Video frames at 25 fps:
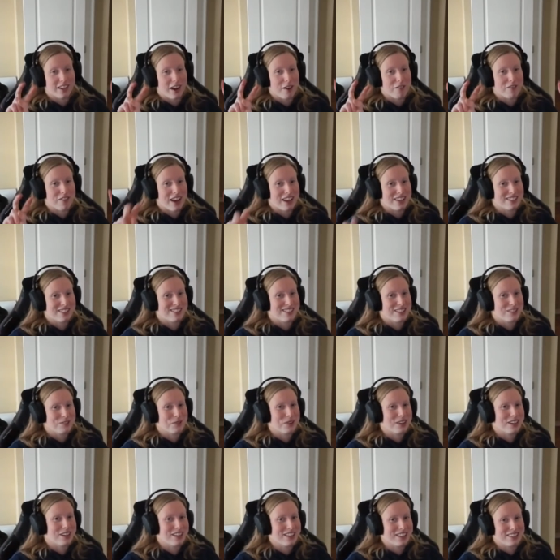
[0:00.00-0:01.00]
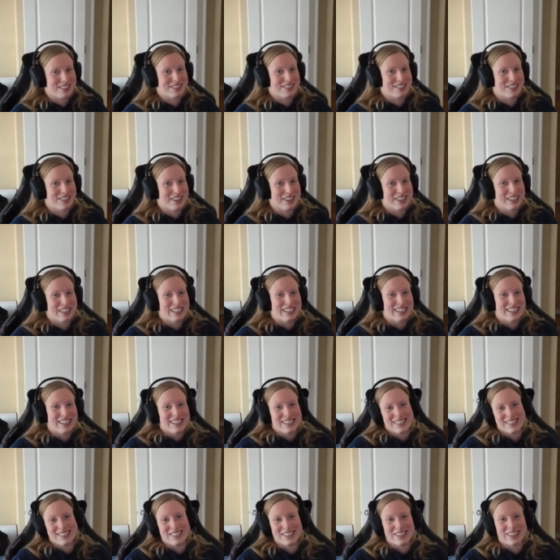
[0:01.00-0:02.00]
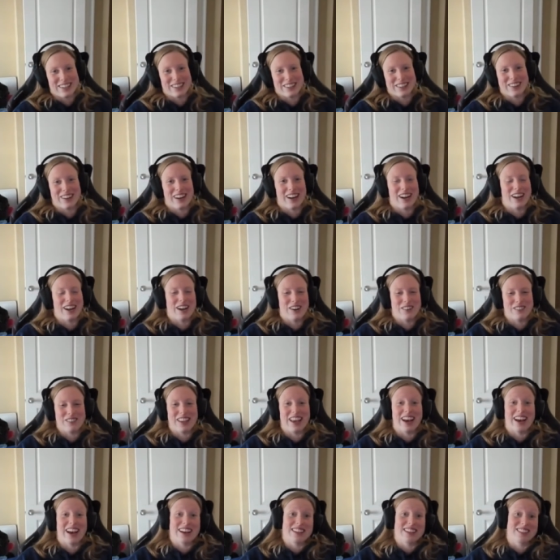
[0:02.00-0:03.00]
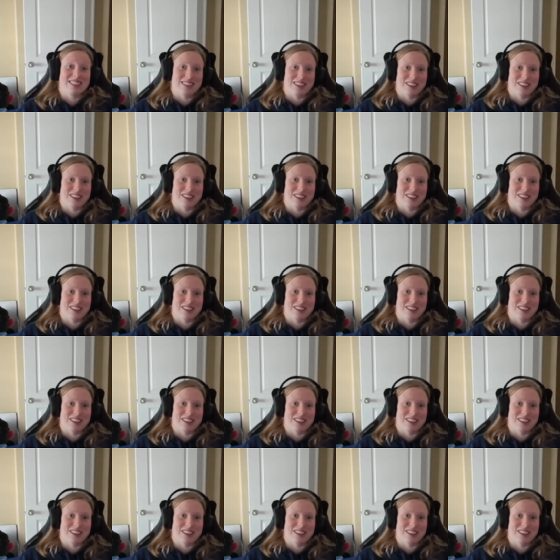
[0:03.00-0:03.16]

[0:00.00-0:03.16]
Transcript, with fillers: I got fast. That's what I like to say. Oh, so um, yeah.